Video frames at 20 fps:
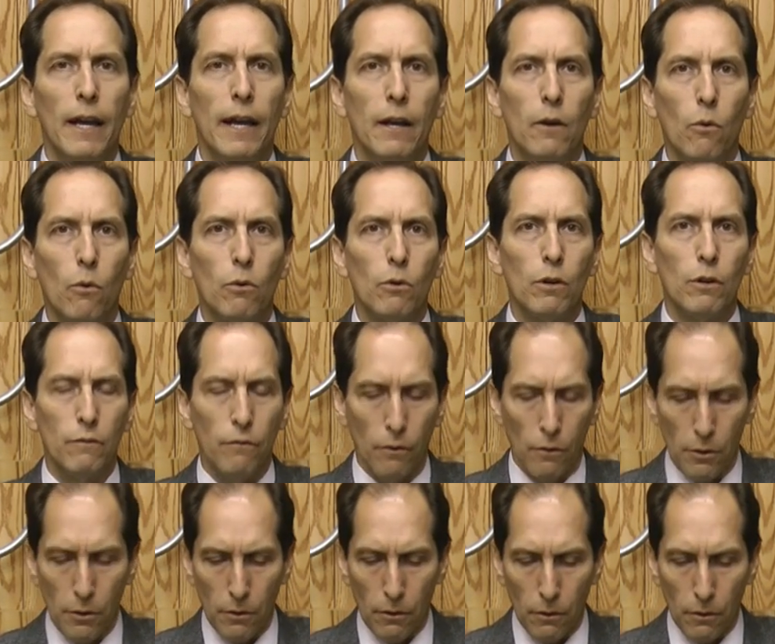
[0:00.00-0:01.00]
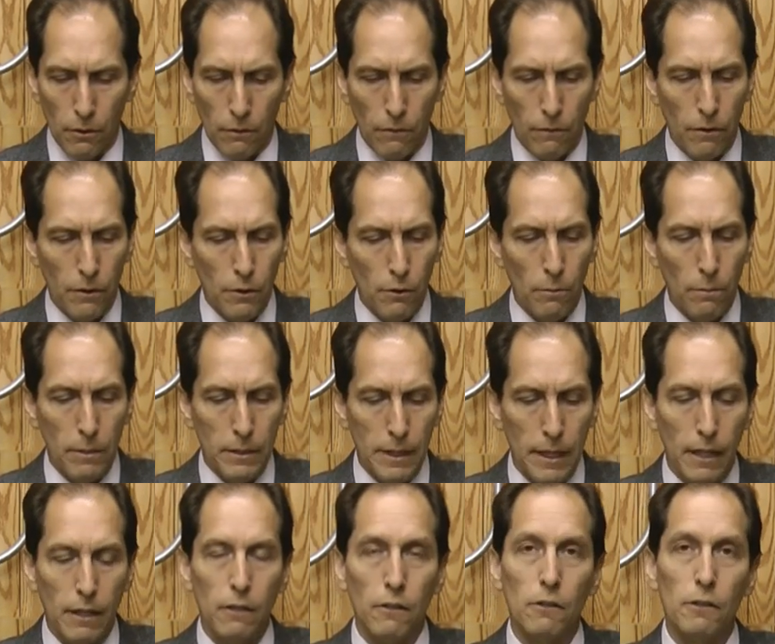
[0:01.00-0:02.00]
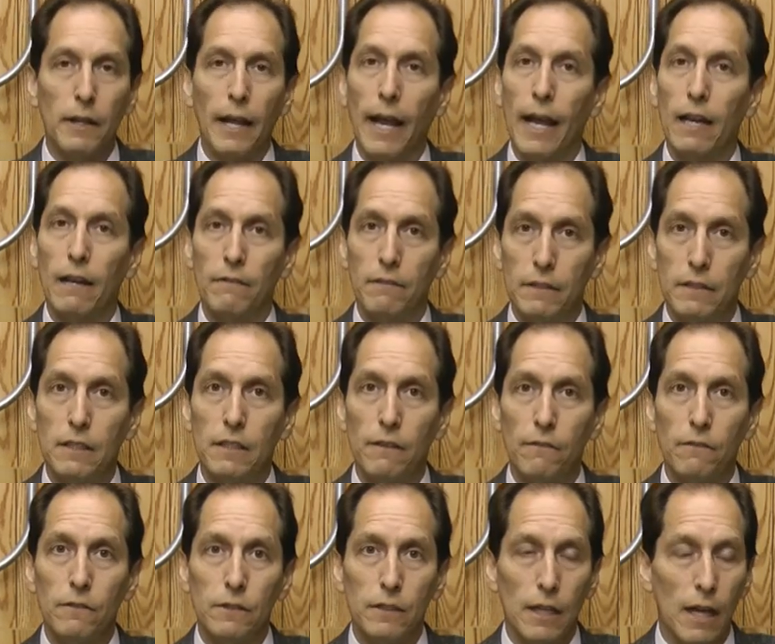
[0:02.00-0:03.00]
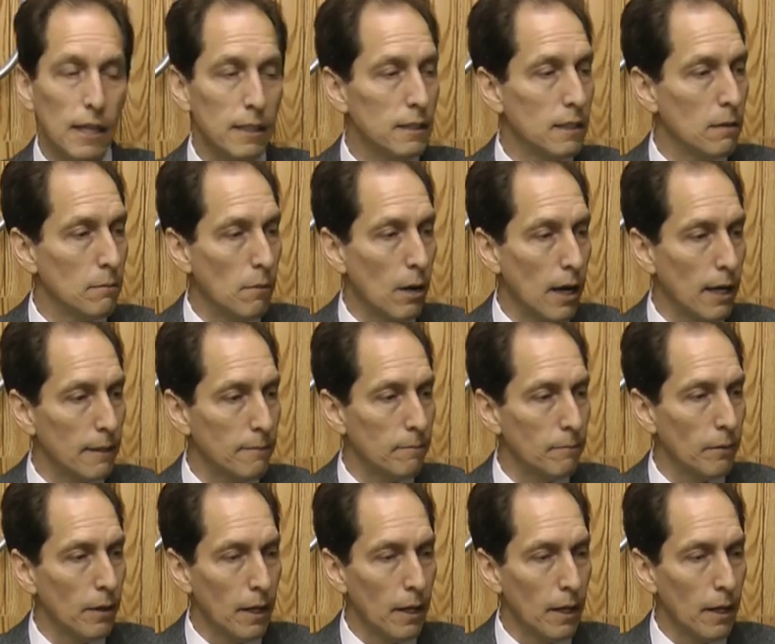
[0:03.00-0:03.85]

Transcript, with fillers: and order it for your particular can if it's different size than mine.